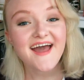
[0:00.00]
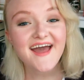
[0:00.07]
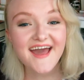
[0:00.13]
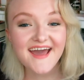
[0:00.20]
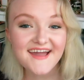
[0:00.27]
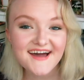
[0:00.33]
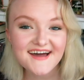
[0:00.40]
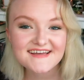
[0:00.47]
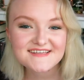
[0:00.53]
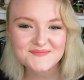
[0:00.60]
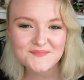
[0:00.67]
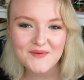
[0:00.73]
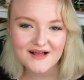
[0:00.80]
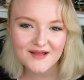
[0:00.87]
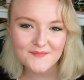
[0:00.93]
Hey guys,
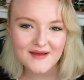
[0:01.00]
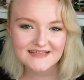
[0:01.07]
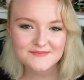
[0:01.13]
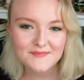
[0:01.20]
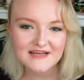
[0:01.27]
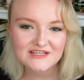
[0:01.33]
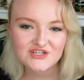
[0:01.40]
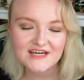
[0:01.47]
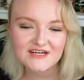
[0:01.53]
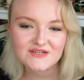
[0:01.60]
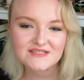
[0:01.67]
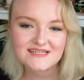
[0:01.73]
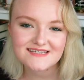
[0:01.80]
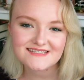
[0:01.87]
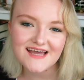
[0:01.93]
welcome back to my channel.
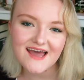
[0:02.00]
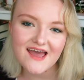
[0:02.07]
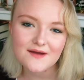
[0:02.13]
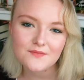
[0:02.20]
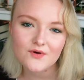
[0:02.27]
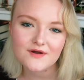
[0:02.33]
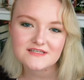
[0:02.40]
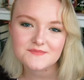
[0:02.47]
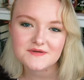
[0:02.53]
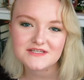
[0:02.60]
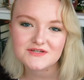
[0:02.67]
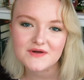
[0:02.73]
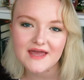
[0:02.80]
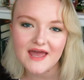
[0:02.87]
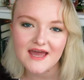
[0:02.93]
Today I'm going to be
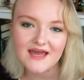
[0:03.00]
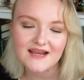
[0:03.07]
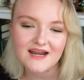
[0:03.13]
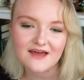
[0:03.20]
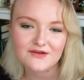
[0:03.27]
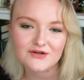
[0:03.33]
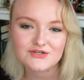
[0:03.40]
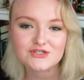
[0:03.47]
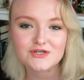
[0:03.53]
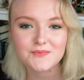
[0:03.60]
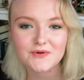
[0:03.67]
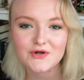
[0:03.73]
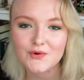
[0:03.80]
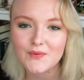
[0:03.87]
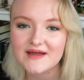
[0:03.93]
doing another
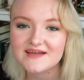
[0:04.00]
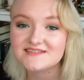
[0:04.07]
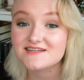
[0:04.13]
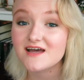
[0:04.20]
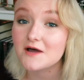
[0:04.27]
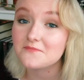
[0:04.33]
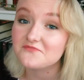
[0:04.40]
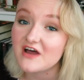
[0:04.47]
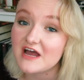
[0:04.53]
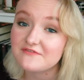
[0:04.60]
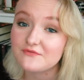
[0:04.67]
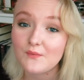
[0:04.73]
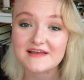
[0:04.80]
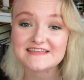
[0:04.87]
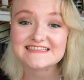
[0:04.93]
super quick top 5
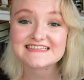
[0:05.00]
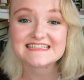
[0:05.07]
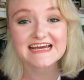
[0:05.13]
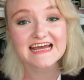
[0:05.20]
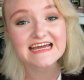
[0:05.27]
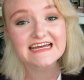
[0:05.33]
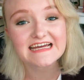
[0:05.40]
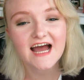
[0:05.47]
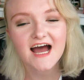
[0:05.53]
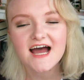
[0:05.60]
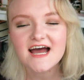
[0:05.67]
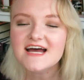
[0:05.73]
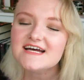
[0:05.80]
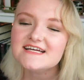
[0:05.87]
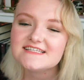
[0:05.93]
Wednesday.
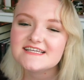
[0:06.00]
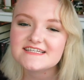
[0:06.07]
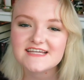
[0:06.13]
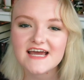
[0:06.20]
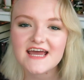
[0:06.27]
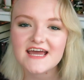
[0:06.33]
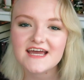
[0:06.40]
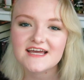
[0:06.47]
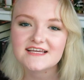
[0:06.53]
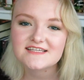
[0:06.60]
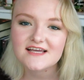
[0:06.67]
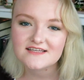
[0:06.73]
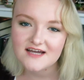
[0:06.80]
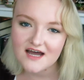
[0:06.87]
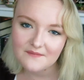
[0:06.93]
Today's
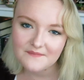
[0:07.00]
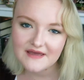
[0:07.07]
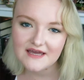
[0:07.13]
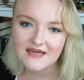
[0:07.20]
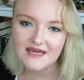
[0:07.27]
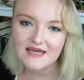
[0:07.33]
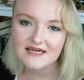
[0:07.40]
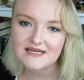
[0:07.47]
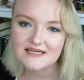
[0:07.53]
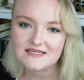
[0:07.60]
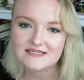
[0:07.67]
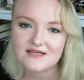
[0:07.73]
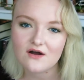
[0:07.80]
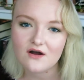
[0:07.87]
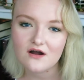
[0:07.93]
topic
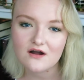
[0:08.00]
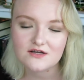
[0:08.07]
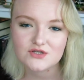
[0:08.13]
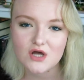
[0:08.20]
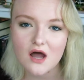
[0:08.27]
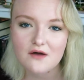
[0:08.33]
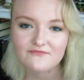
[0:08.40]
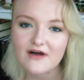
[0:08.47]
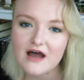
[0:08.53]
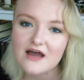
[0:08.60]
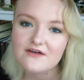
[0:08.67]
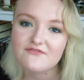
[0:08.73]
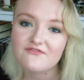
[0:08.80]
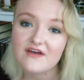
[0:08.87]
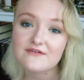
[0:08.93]
is our top
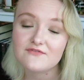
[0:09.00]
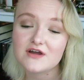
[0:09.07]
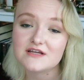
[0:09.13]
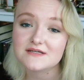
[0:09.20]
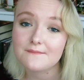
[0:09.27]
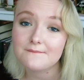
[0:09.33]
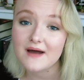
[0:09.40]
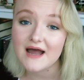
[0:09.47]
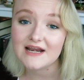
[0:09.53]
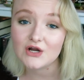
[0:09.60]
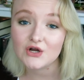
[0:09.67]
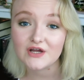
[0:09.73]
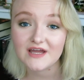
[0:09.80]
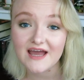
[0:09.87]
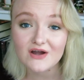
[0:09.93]
5 favorite
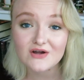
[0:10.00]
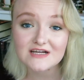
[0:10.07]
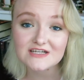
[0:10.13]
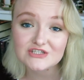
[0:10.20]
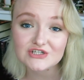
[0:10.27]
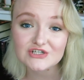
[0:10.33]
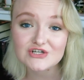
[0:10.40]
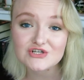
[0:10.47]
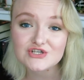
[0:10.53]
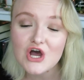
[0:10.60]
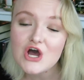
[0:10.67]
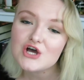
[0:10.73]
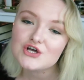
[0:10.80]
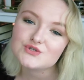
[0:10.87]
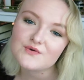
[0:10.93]
minor characters.
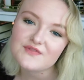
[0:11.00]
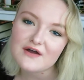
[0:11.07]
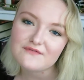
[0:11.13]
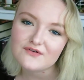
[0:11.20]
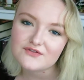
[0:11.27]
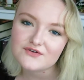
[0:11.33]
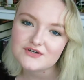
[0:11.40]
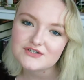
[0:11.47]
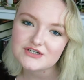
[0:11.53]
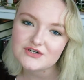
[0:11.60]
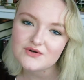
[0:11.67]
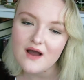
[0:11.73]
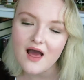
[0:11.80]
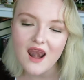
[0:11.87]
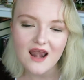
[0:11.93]
So without further
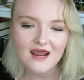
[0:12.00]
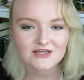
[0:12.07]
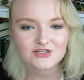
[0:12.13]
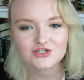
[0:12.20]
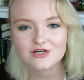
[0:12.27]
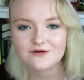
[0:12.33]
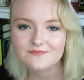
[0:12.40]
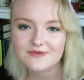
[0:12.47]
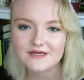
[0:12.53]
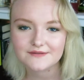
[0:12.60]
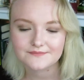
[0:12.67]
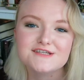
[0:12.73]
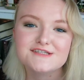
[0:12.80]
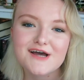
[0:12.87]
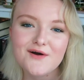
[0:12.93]
ado, let's jump
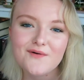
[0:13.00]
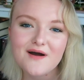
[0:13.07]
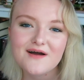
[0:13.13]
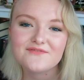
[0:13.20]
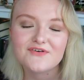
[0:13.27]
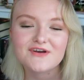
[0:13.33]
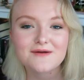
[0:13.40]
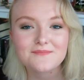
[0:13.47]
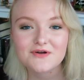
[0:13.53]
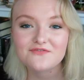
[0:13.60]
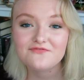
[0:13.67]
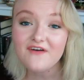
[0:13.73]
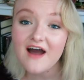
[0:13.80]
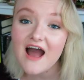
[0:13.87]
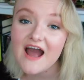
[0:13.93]
in. So for number
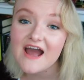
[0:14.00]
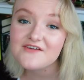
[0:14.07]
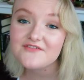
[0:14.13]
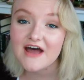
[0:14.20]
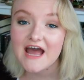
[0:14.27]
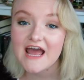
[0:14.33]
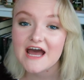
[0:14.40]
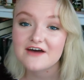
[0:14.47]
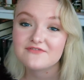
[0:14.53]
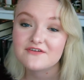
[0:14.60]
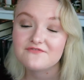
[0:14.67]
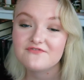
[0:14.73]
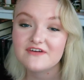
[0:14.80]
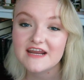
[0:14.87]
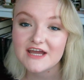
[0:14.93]
5, I have
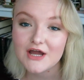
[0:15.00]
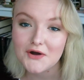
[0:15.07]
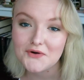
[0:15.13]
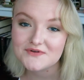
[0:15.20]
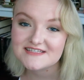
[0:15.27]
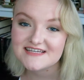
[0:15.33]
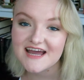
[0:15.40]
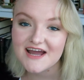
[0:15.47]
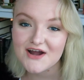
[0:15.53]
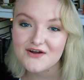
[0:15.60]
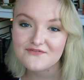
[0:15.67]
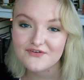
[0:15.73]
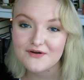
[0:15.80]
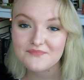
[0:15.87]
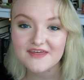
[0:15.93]
Finnick O'Dare
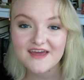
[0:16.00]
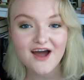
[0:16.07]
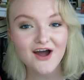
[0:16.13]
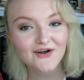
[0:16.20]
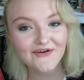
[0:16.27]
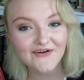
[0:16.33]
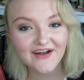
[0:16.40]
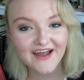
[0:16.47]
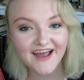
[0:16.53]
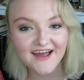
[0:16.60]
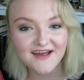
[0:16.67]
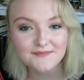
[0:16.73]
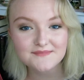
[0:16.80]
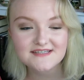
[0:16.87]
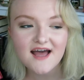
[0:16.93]
from The Hunger
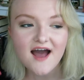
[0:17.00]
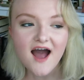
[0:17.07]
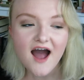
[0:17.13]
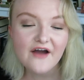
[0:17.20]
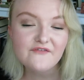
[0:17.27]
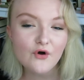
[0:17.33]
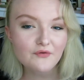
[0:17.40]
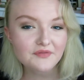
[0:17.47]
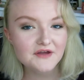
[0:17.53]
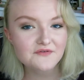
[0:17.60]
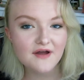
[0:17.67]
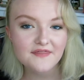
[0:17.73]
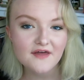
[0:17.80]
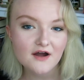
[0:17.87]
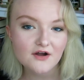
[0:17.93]
Games. I've only
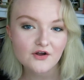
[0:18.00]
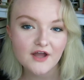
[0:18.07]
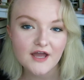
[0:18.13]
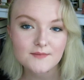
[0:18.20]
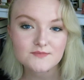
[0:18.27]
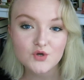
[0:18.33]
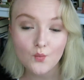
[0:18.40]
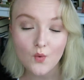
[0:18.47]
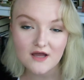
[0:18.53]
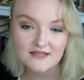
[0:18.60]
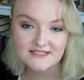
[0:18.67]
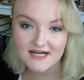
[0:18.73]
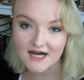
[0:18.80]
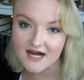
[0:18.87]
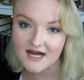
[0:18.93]
read The Hunger Games
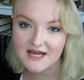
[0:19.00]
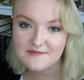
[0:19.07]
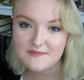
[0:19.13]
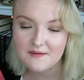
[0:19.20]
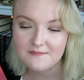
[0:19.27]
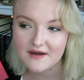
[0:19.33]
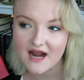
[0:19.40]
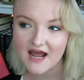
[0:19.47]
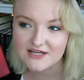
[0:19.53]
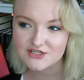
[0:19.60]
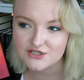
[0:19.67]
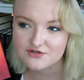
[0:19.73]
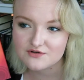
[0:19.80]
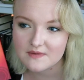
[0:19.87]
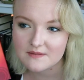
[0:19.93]
one time, but I
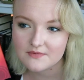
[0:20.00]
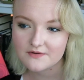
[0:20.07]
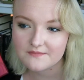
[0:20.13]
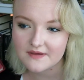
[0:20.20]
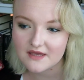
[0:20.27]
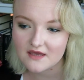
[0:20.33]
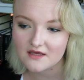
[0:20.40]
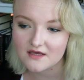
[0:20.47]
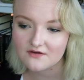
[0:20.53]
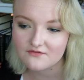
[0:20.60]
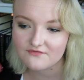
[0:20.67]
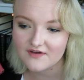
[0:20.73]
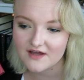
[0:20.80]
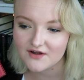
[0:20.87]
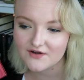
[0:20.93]
just remember being
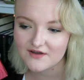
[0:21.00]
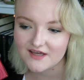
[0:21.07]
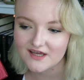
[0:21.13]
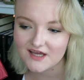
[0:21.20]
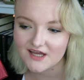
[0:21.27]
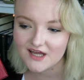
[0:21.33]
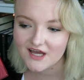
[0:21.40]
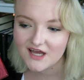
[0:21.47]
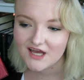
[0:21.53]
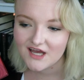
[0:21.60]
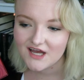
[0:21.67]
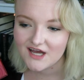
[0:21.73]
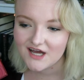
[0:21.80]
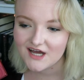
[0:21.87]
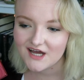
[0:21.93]
very
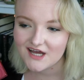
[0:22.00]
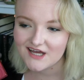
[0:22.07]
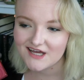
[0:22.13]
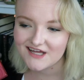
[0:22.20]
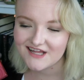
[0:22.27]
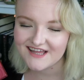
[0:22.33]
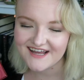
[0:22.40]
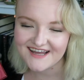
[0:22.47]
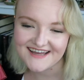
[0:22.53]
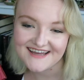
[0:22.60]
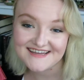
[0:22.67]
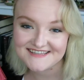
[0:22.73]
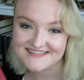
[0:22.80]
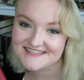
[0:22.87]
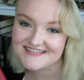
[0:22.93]

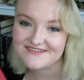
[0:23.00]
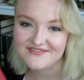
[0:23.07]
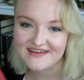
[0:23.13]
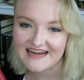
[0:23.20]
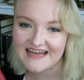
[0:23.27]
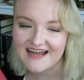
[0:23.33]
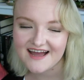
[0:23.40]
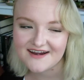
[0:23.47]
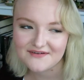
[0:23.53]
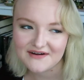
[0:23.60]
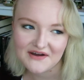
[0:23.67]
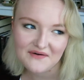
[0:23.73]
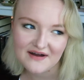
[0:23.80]
into Finnick. I don't know.